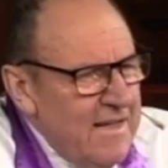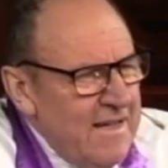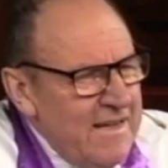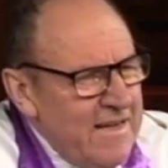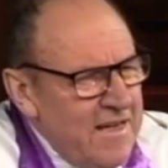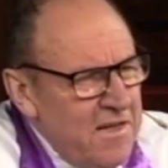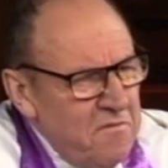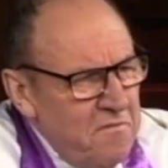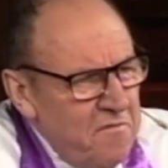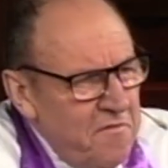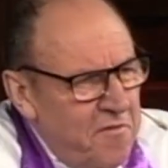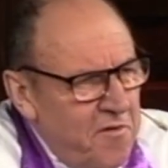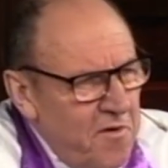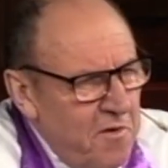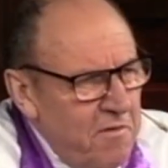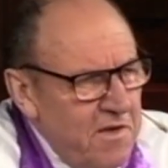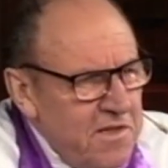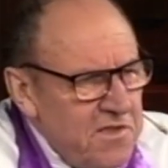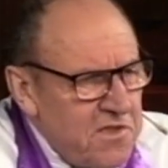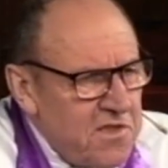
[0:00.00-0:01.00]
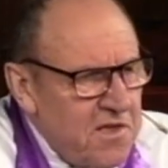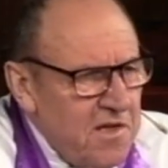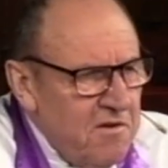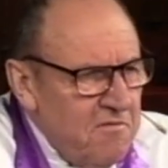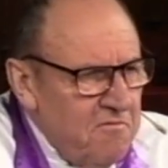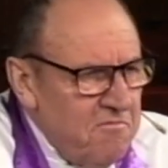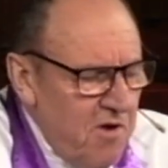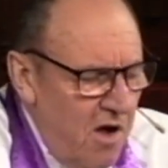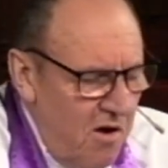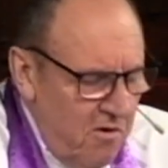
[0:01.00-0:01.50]

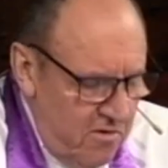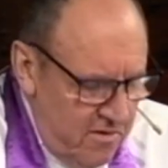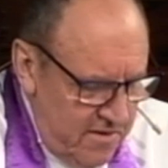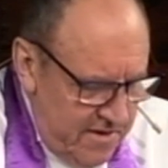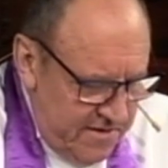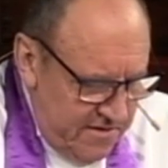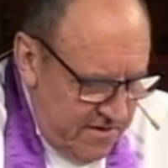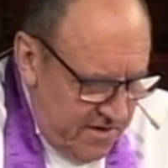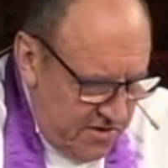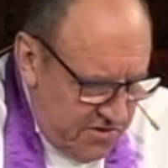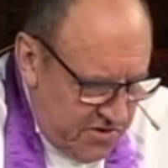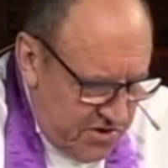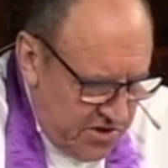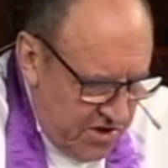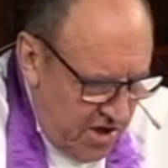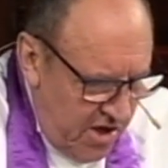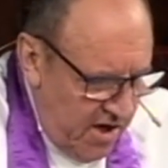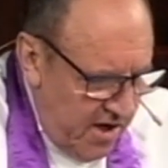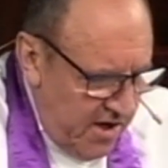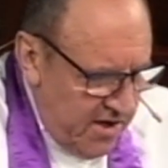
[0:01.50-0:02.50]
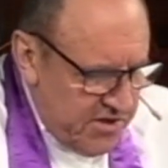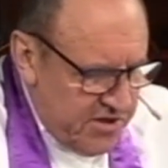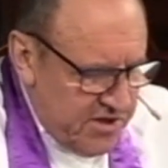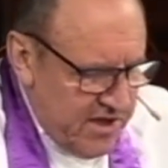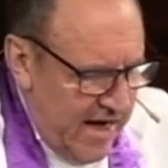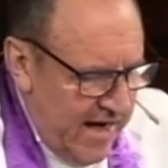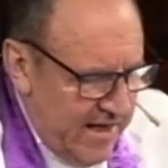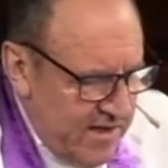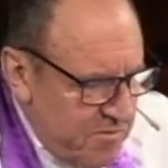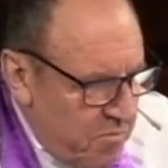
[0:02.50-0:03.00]
influencing role in the church,
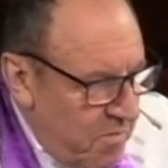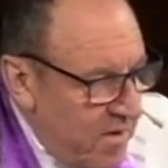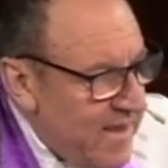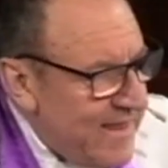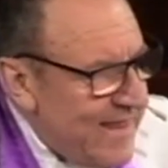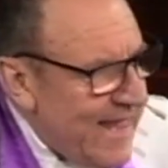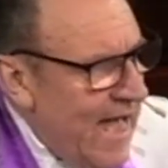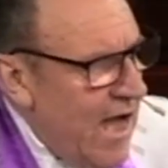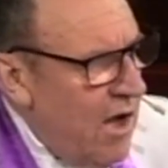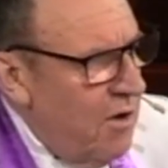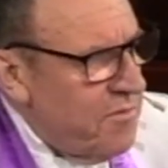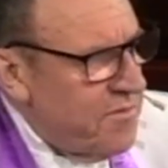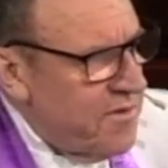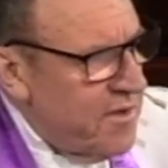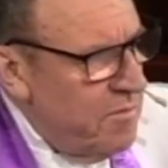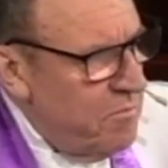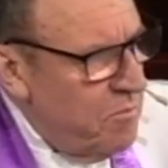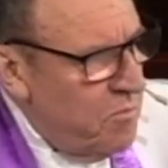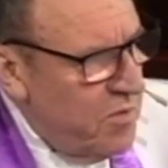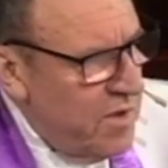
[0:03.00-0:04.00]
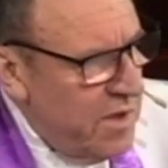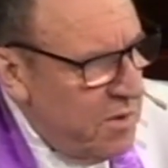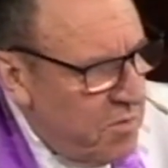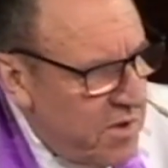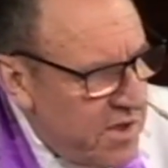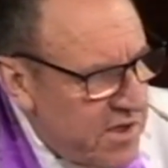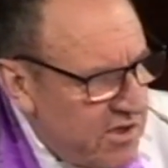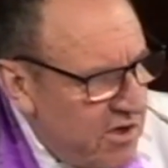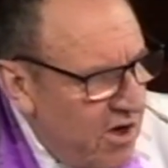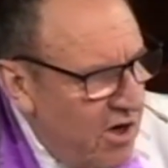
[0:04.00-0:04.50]
and without them we
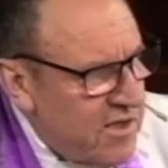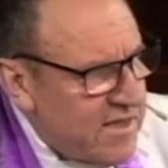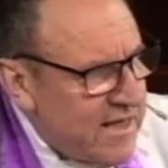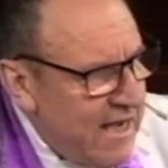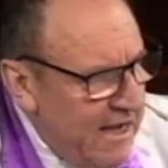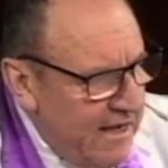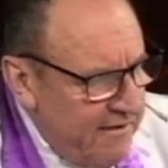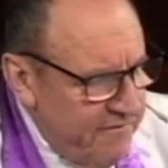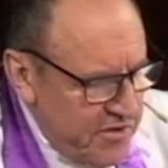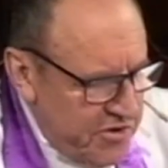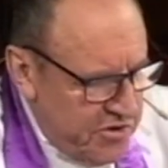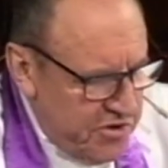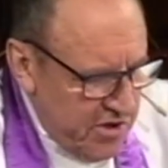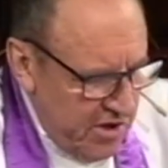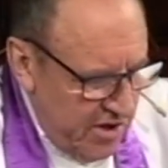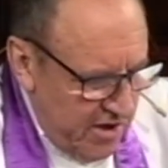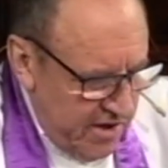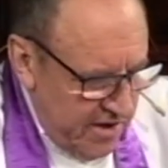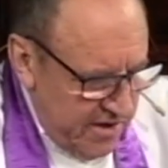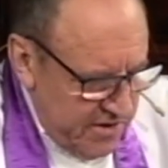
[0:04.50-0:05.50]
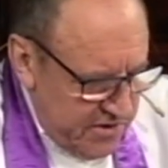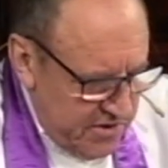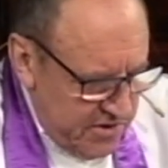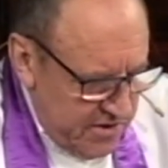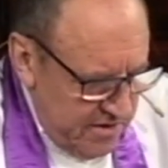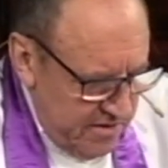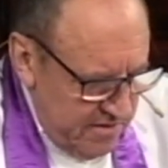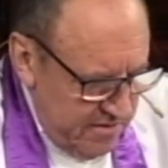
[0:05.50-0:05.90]
would not have a church.